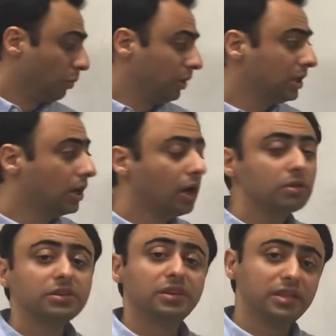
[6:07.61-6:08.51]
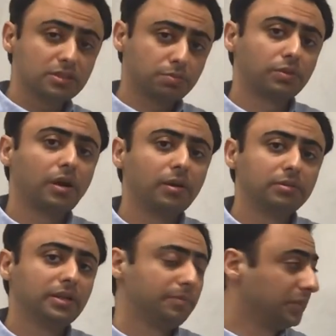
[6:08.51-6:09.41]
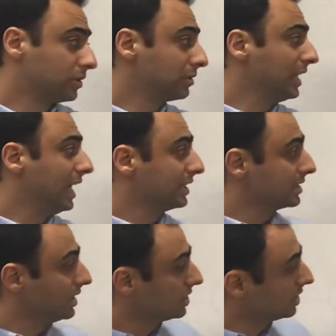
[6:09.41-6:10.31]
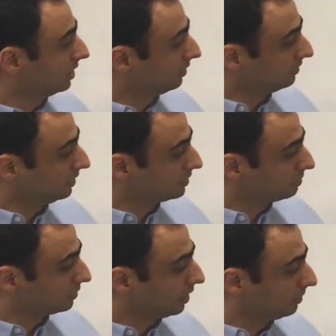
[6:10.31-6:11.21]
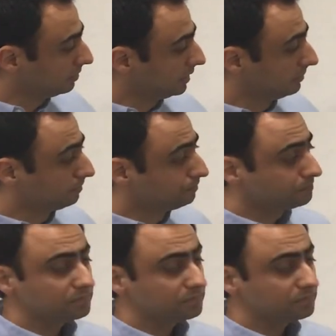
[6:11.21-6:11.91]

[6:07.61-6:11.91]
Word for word: We call this problem relaxation of this problem